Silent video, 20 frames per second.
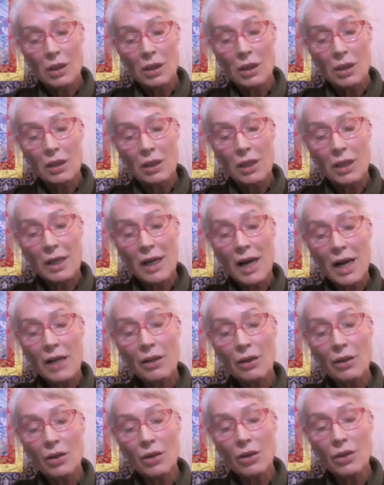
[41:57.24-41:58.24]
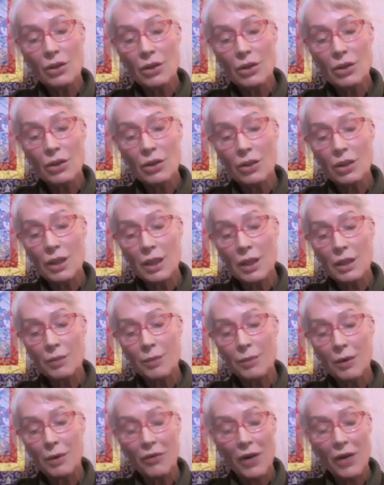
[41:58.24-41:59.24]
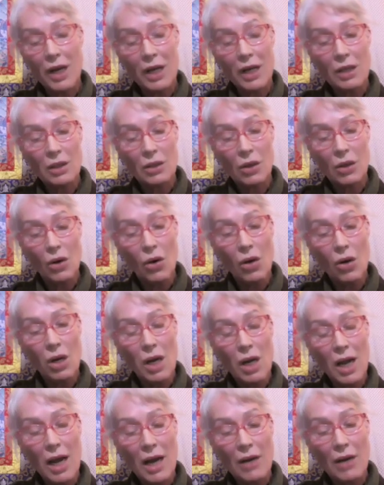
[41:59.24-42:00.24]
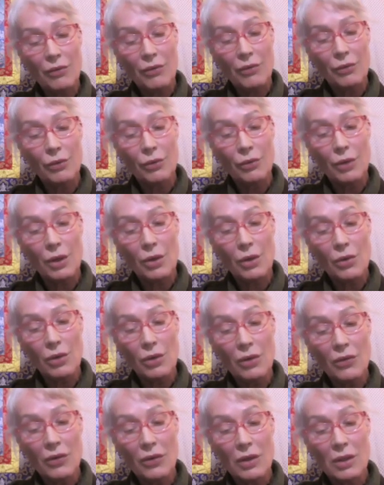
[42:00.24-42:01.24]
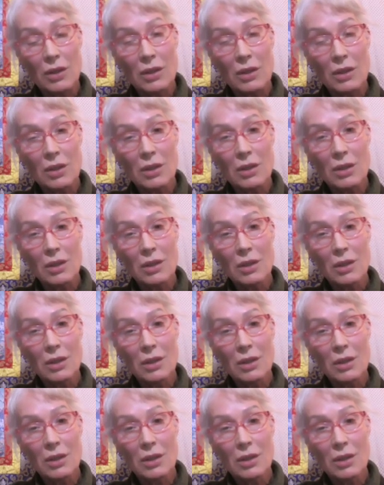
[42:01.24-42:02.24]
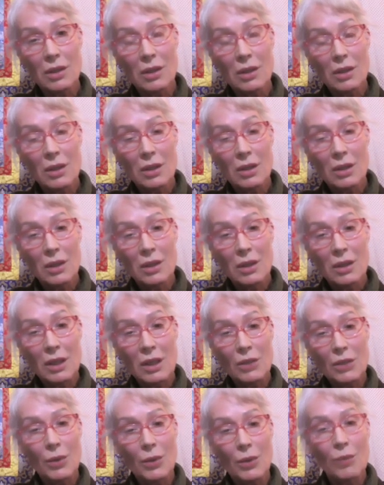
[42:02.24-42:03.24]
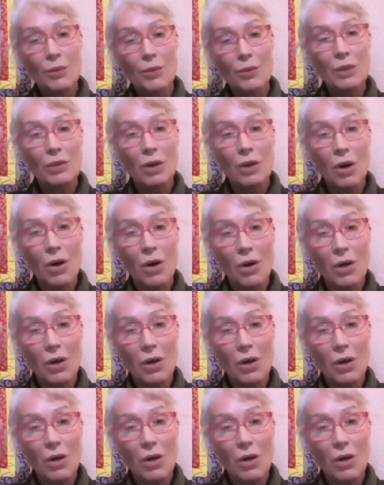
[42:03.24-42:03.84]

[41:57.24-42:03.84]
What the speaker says: The ninth consciousness pervades all life through the universe. That's when we talk